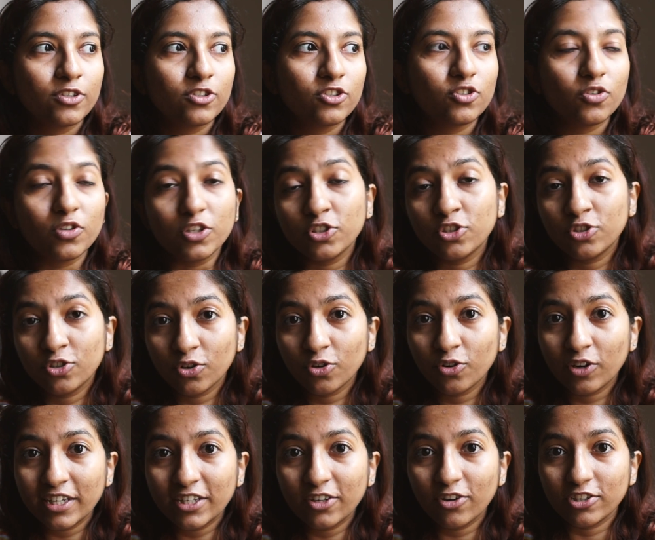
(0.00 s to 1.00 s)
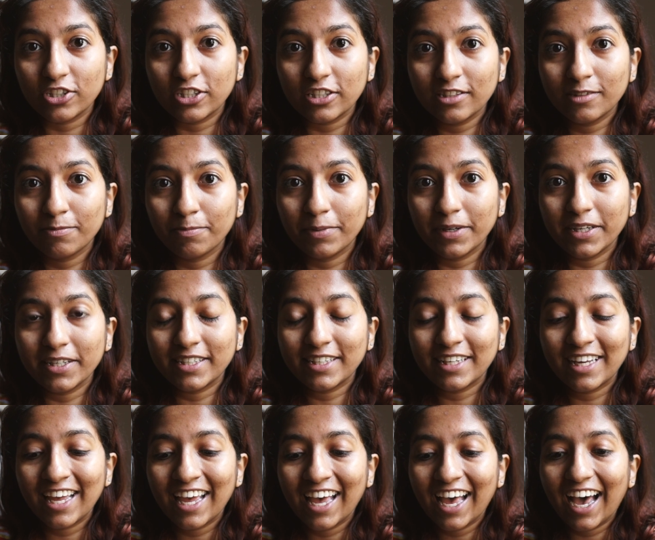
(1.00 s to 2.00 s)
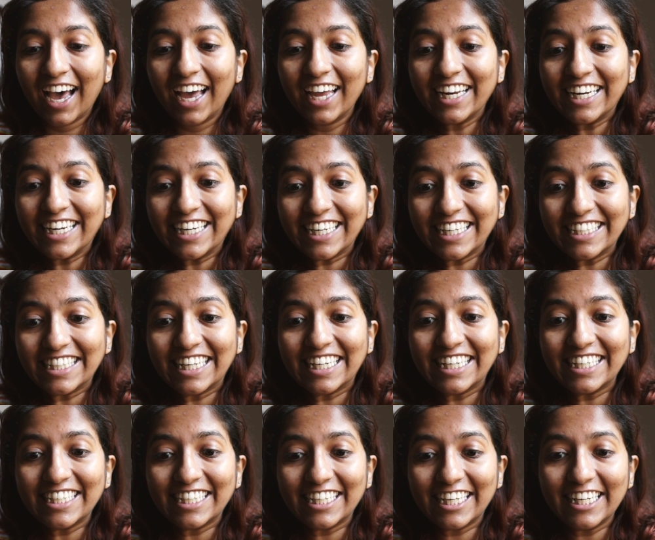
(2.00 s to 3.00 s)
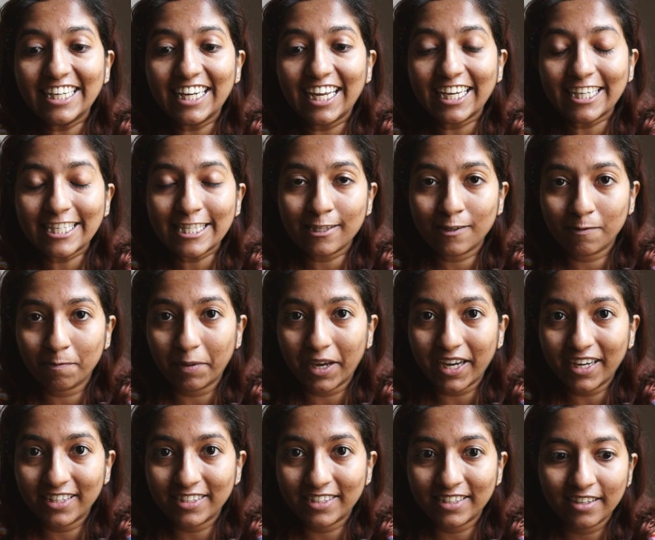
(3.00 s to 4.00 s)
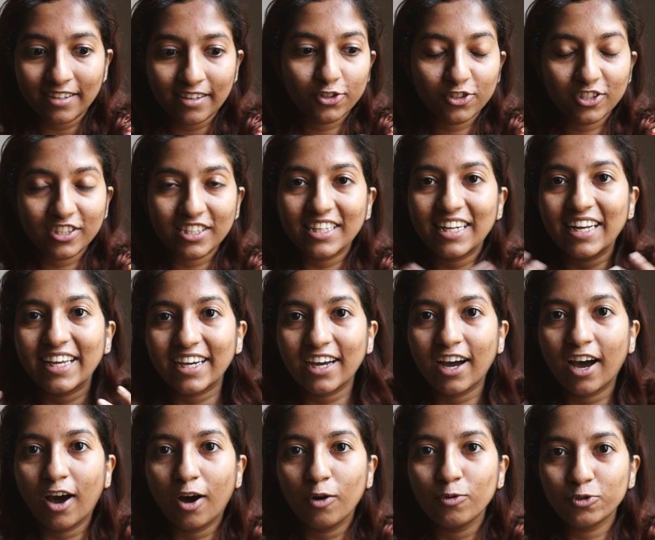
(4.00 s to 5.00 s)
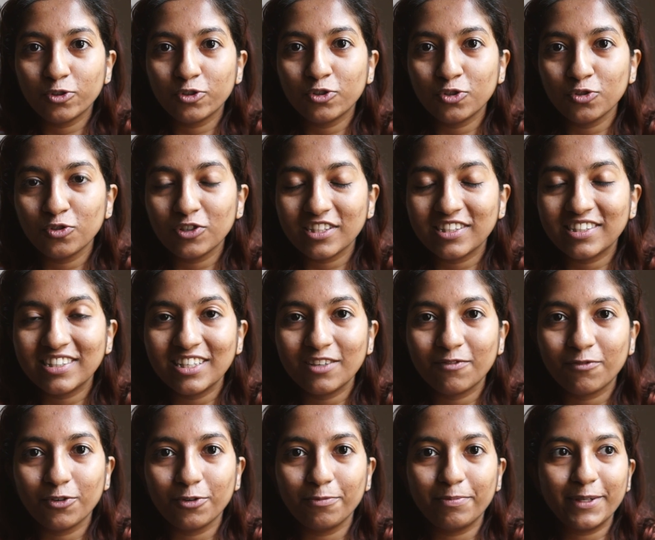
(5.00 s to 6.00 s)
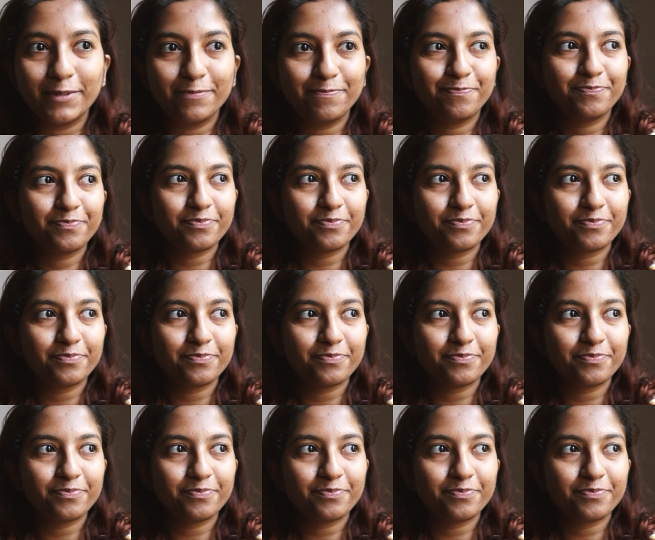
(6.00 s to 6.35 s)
So it's truly gorgeous, but I really didn't expect to see like how touristy it would be.